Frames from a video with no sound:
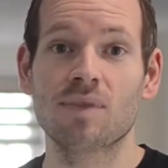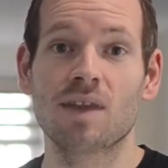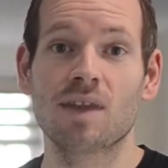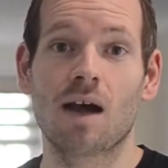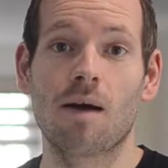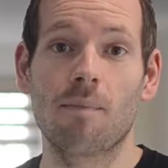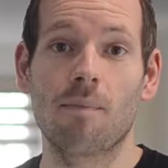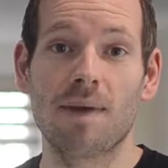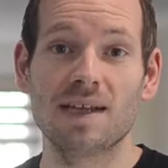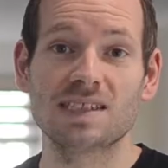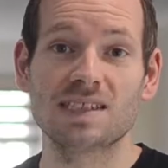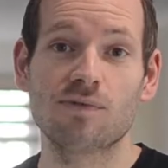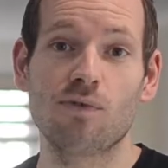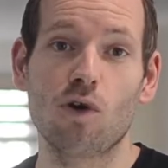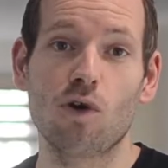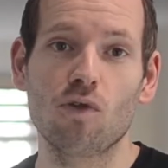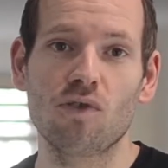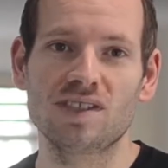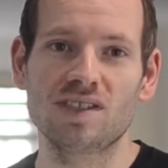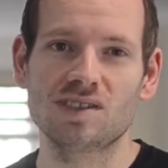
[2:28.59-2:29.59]
Now, best of
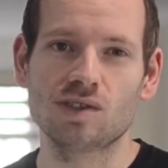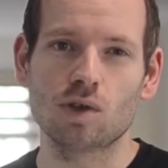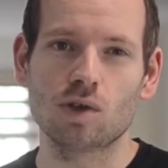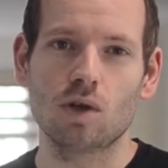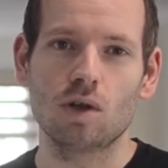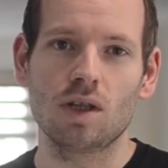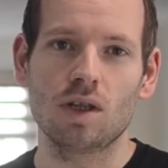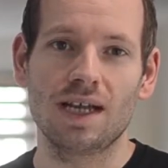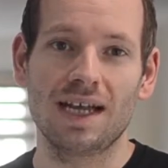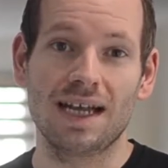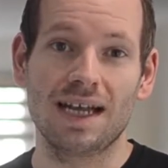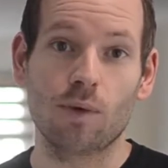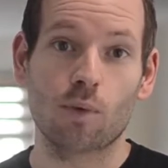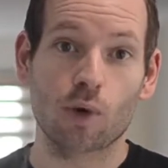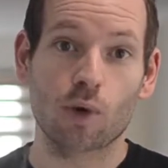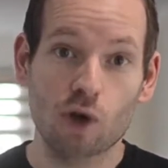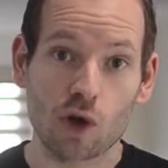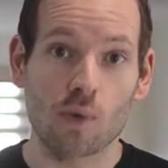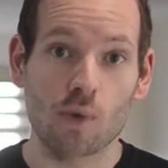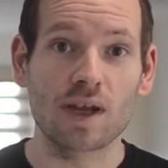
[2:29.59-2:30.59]
all, this is all uh,
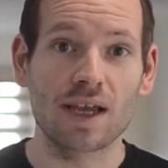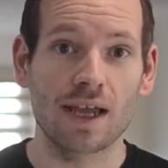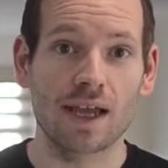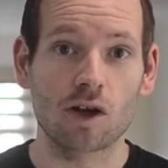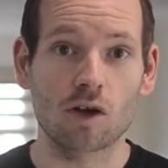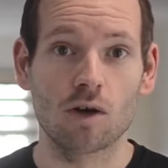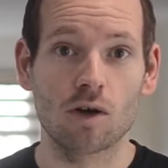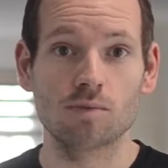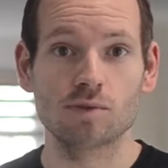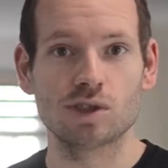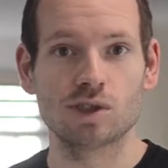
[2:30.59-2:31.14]
recurring income,